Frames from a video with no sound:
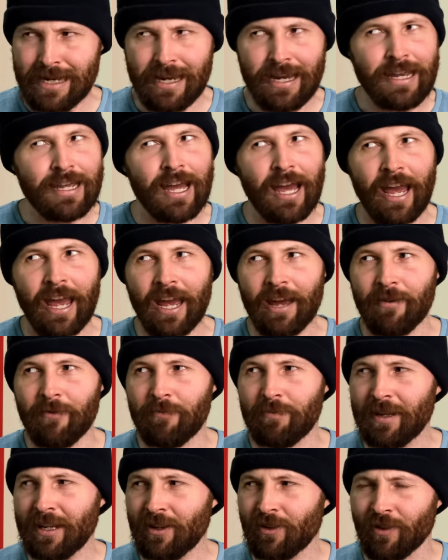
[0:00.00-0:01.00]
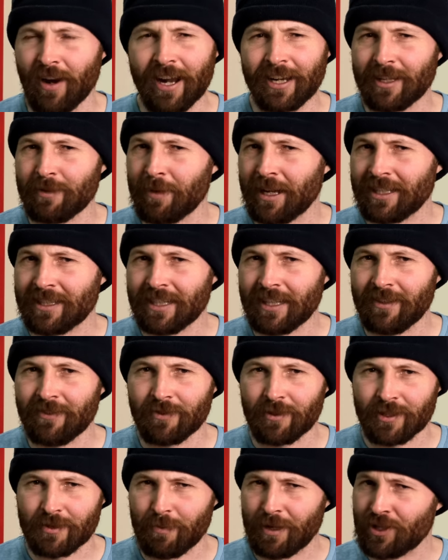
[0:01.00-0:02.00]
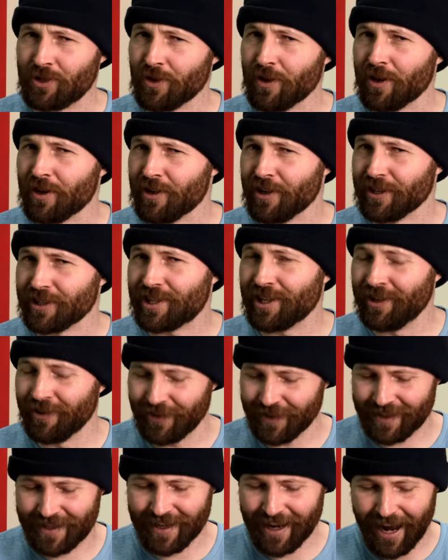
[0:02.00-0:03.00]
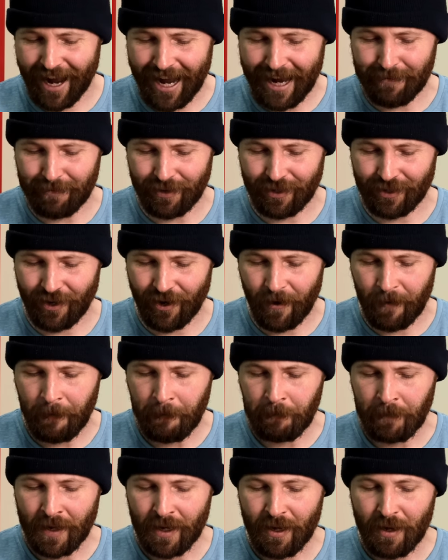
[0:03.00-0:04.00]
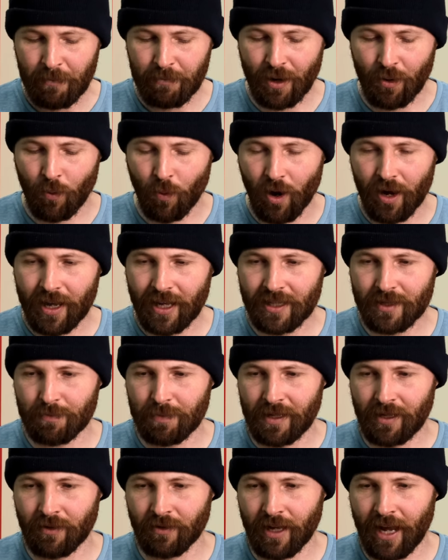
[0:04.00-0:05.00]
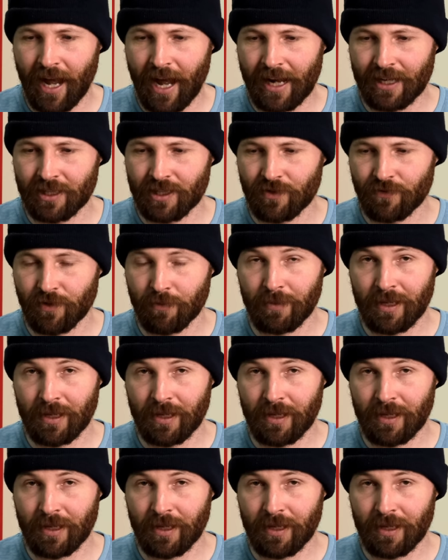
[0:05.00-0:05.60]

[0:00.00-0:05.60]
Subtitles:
I think I have been grinding my teeth because my jaw hurts all the time, you know? But what has been hardest for